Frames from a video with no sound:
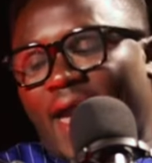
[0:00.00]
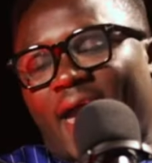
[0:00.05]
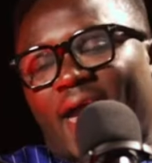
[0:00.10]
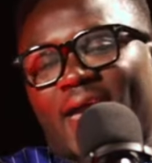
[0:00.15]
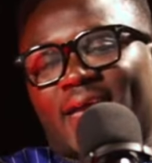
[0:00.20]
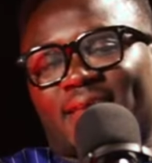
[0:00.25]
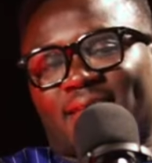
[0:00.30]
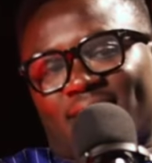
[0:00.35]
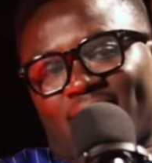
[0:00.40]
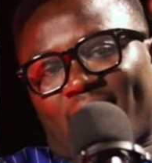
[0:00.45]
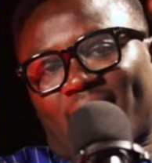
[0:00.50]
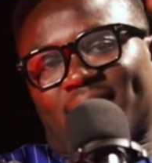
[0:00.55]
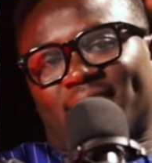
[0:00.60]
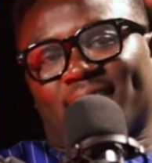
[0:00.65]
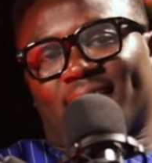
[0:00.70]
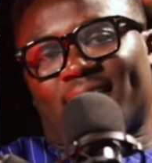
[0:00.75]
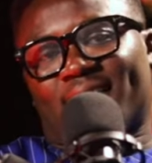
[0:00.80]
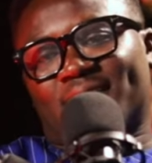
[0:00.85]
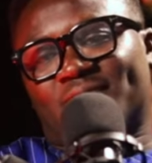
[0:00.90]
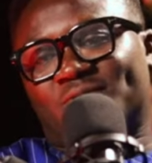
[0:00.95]
and I
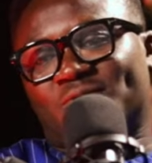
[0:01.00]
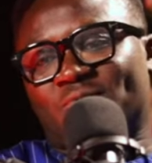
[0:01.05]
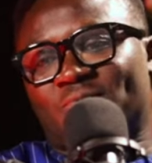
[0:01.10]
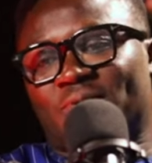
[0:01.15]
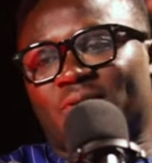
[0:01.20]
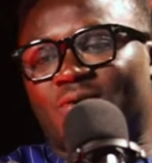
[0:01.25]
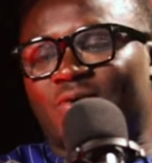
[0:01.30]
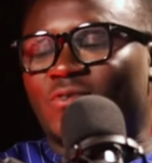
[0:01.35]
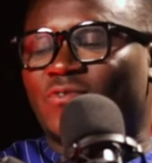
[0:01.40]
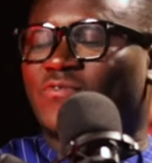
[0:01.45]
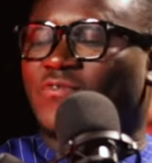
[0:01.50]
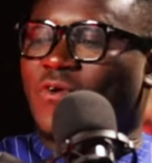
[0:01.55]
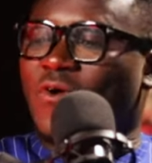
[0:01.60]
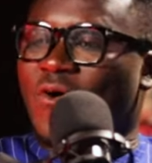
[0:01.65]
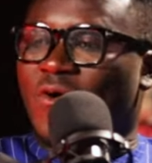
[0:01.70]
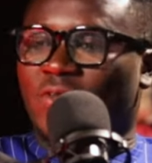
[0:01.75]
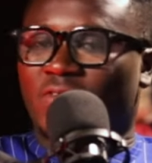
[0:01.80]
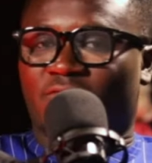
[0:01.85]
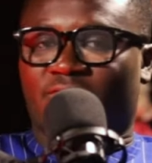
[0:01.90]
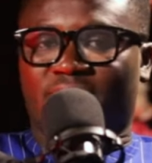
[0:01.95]
think it will be good for
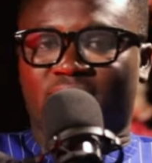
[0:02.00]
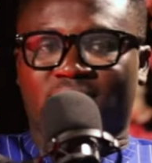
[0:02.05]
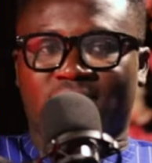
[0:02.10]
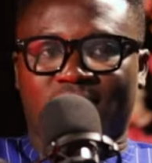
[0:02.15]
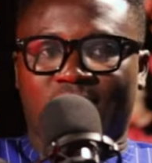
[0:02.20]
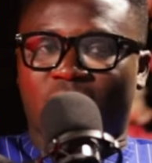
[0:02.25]
all of us.